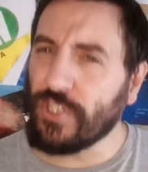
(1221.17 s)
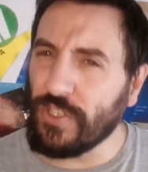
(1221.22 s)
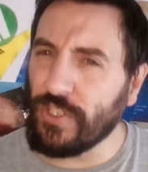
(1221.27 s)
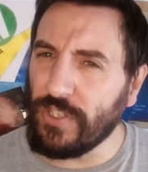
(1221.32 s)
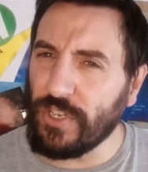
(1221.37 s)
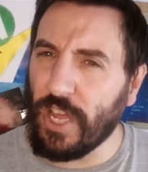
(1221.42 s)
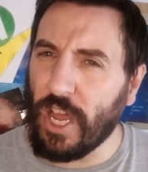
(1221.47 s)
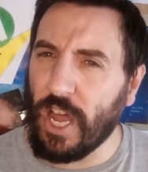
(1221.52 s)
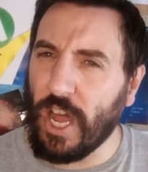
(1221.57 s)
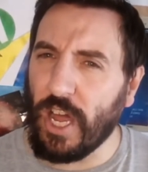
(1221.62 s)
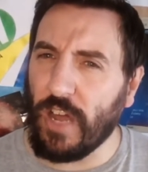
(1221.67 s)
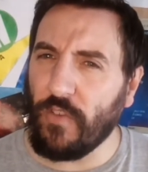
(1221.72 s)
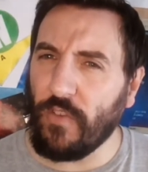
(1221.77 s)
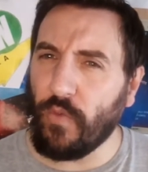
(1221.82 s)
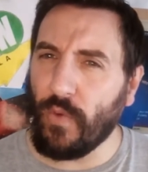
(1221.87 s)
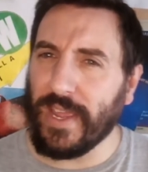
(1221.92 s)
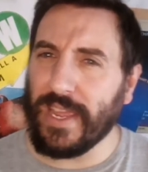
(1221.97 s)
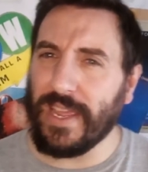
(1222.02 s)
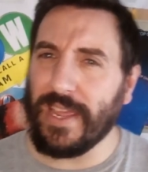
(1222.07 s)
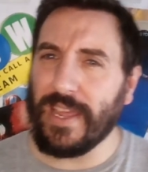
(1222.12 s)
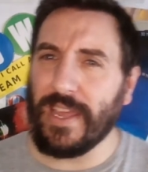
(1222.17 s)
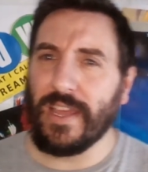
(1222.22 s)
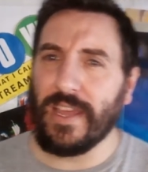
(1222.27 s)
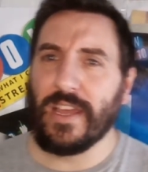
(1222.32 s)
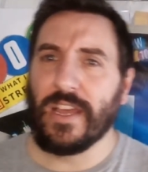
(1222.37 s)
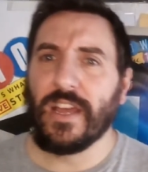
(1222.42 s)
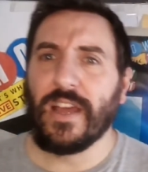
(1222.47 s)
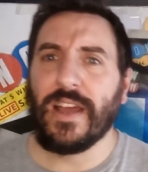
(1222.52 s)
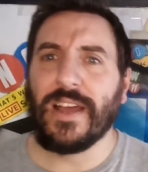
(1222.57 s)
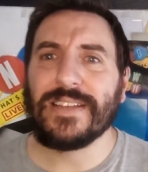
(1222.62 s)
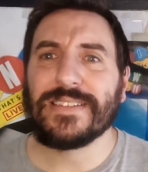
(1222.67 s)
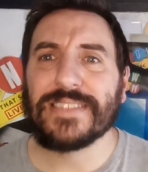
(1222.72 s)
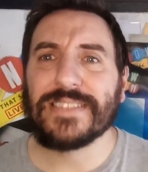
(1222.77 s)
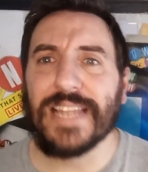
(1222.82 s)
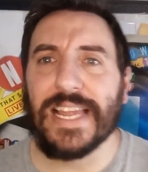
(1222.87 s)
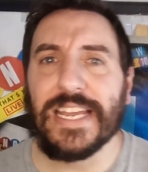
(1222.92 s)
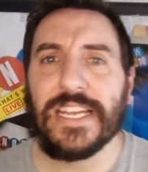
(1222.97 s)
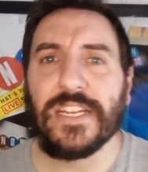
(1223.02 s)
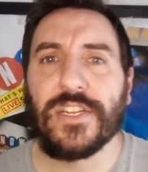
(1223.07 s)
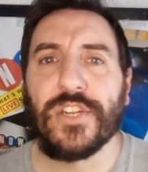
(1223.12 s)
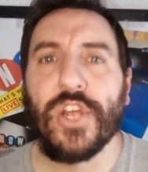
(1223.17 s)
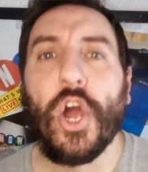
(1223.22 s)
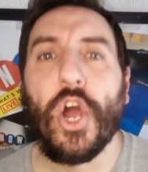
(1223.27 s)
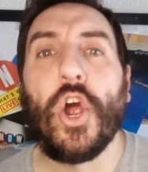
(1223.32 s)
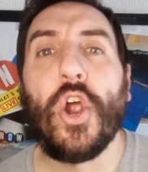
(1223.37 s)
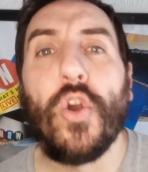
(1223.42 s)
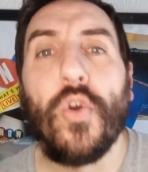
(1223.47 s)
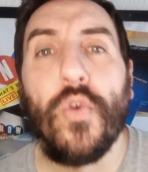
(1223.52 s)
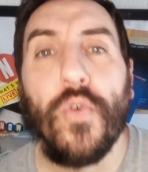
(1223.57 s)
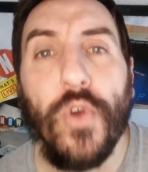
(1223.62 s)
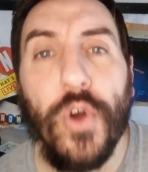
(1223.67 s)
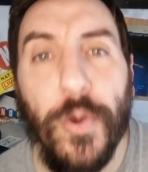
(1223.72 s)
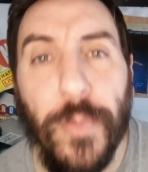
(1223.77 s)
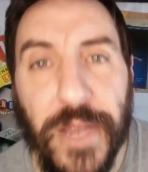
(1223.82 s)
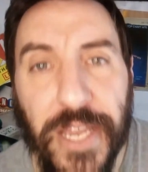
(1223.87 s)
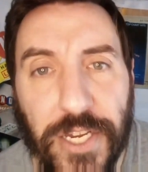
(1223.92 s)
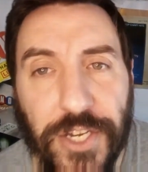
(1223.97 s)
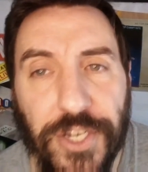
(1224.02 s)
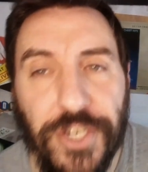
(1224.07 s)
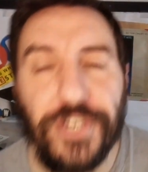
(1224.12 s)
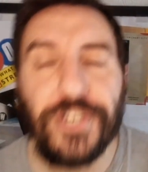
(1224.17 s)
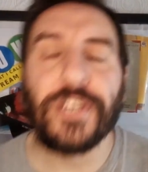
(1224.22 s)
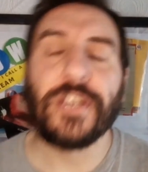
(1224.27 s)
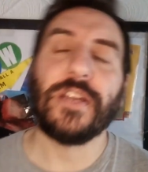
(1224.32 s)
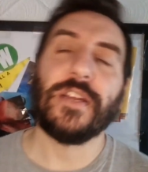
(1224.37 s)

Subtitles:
under halfway, a slight rubbish.